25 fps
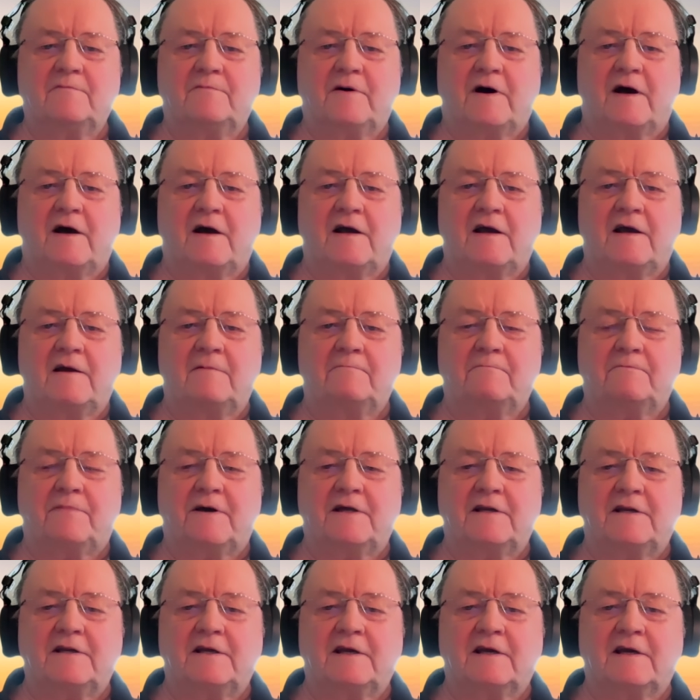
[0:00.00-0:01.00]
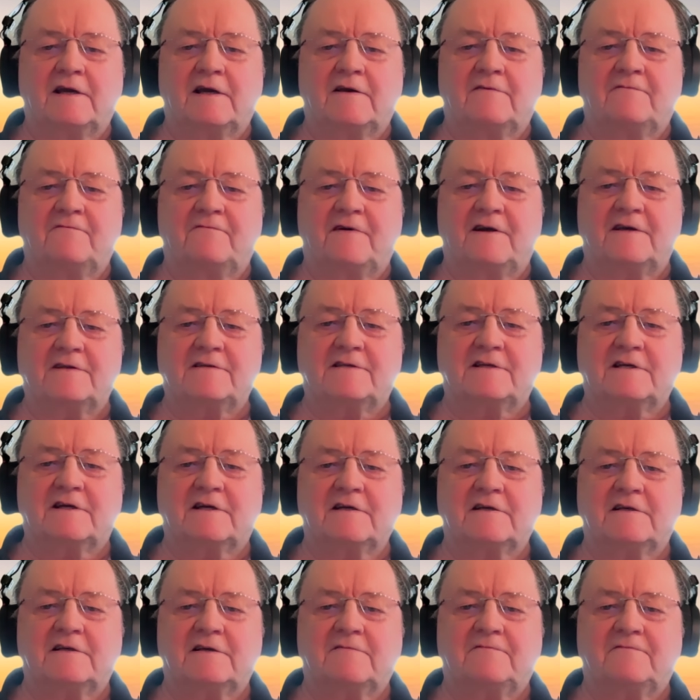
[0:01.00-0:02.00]
by embedding
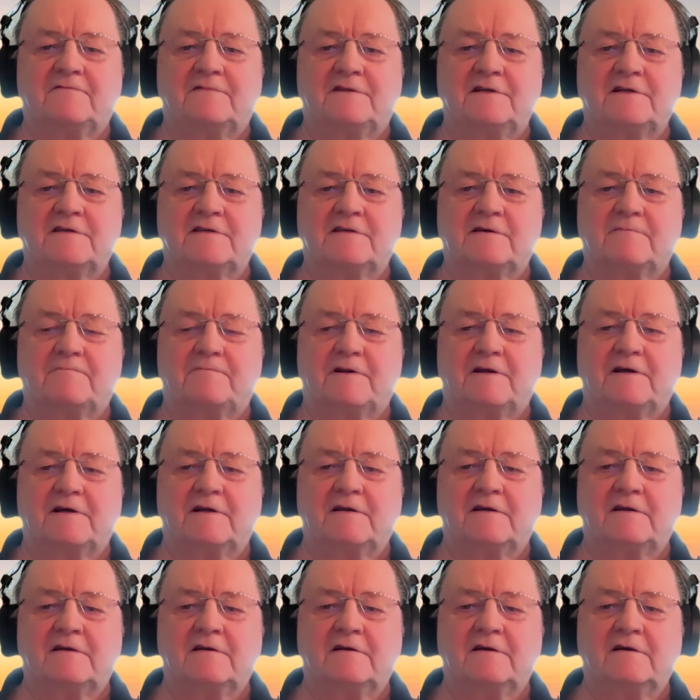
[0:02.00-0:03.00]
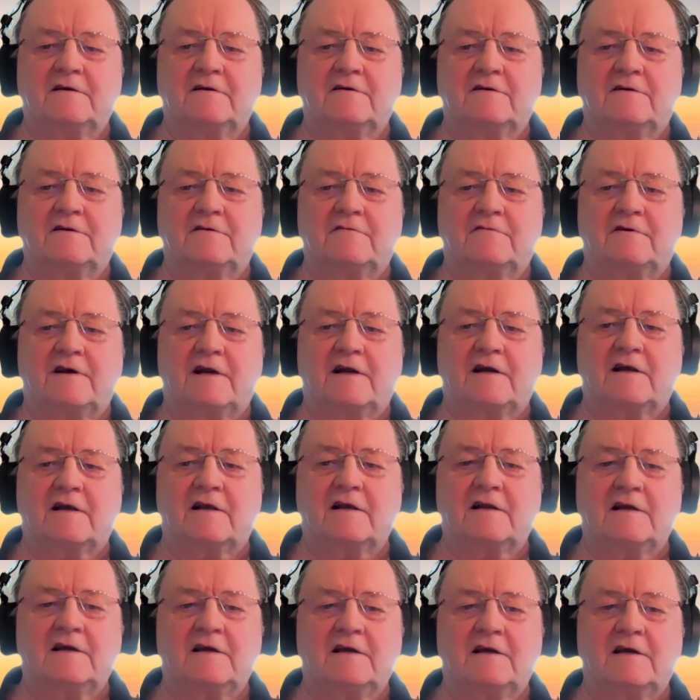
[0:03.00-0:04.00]
investigative discipline
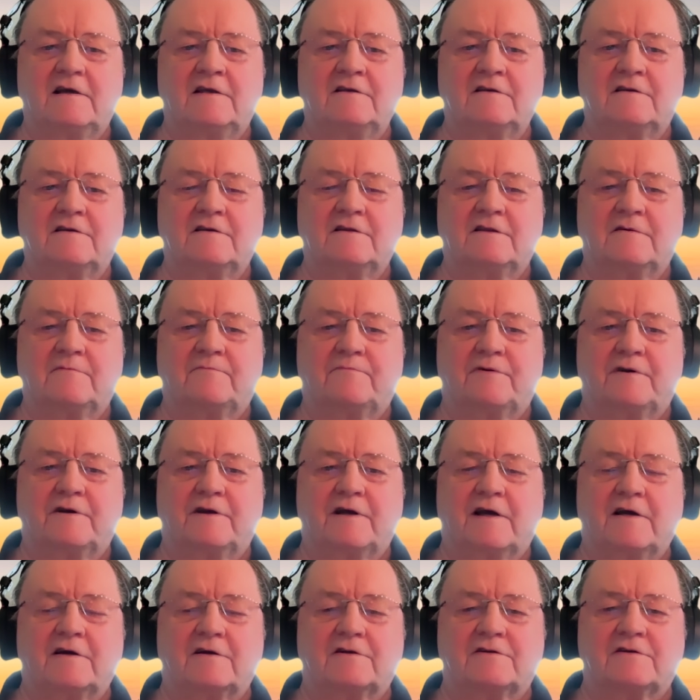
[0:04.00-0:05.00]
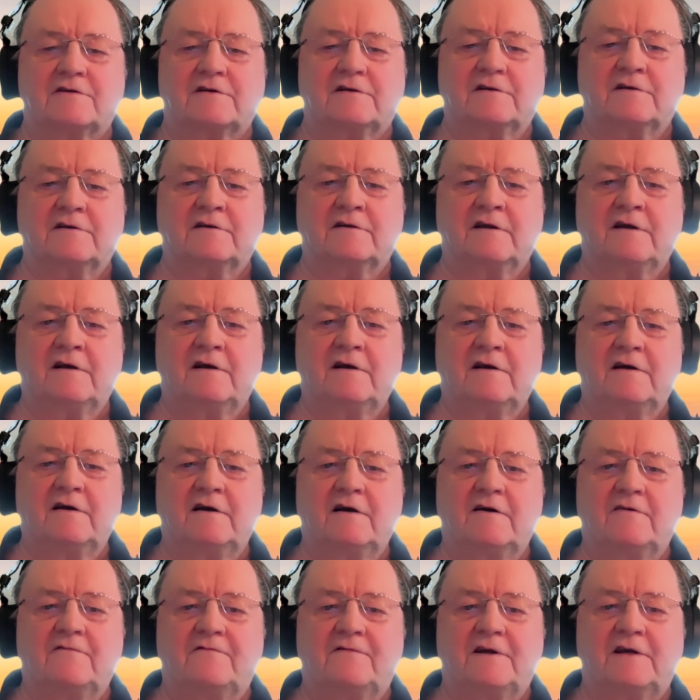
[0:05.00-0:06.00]
directly into the production
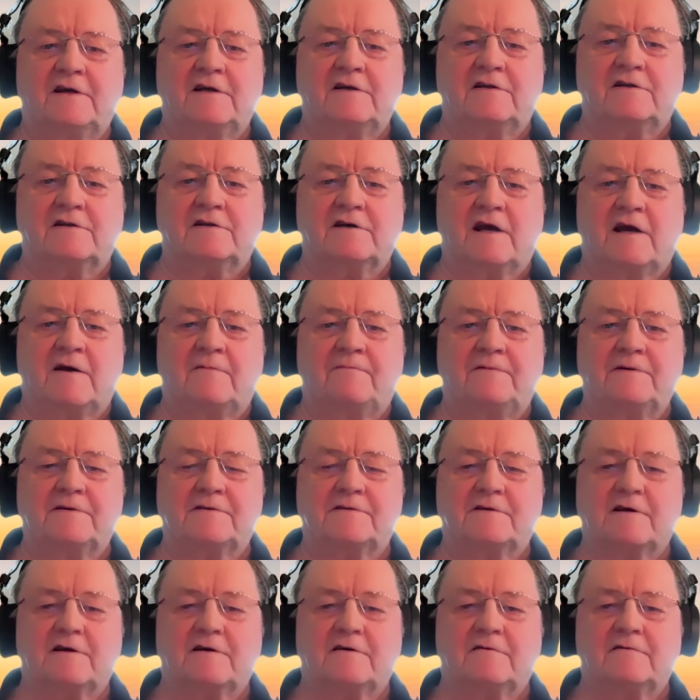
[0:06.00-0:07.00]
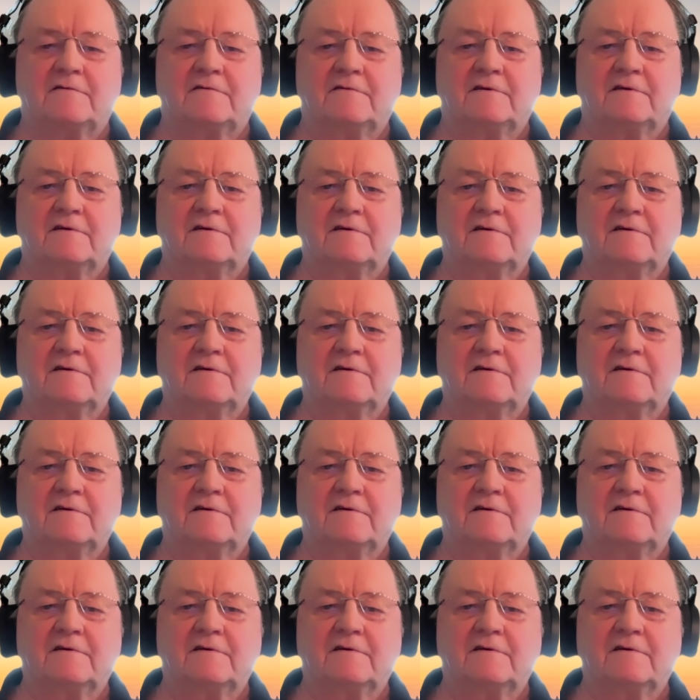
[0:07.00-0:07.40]
of each episode.